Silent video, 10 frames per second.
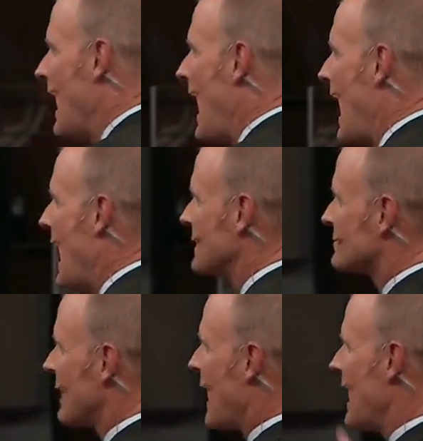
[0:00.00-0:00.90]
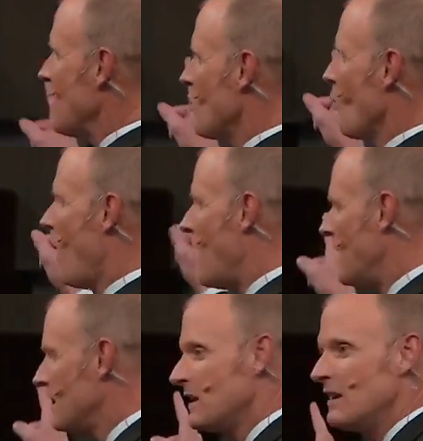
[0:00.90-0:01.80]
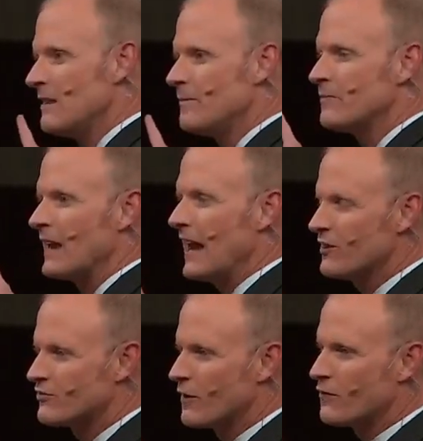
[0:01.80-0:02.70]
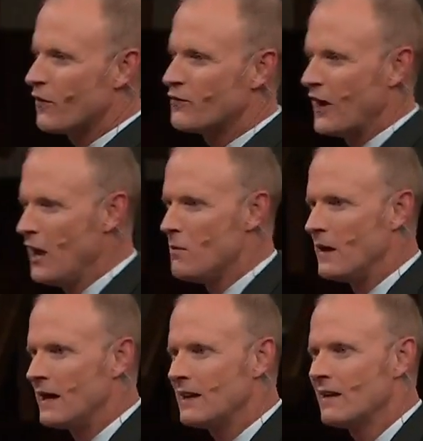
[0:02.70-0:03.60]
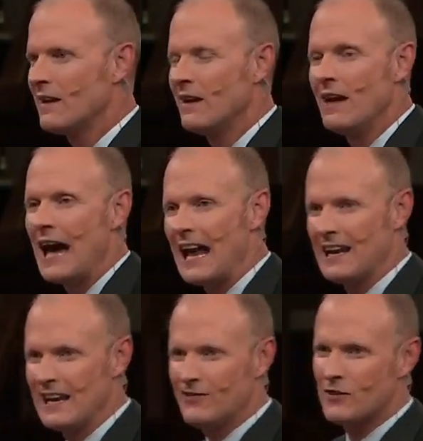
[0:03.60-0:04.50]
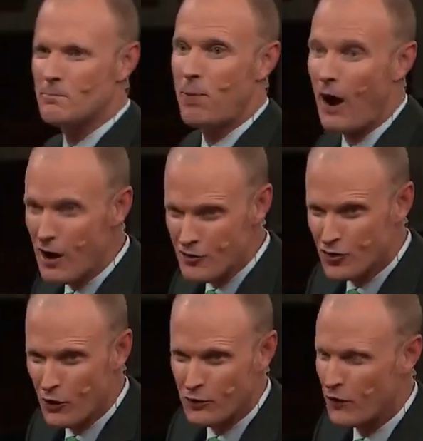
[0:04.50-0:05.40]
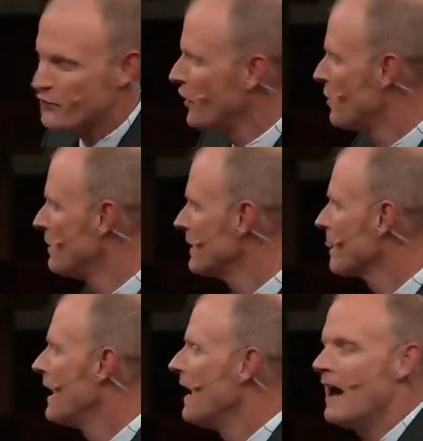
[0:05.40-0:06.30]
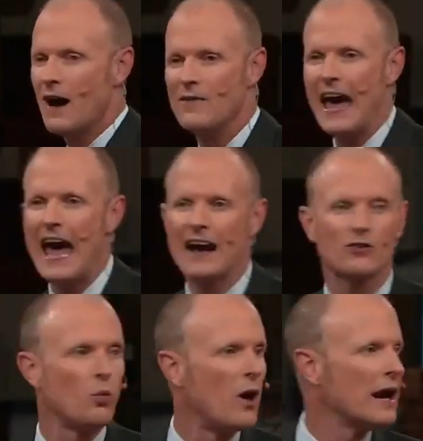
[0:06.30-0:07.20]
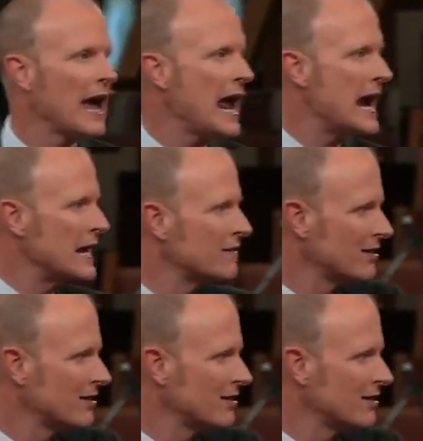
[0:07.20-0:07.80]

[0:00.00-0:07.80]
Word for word: Acts 8:1 is the fulfillment at least the partial fulfillment of Acts 1:8.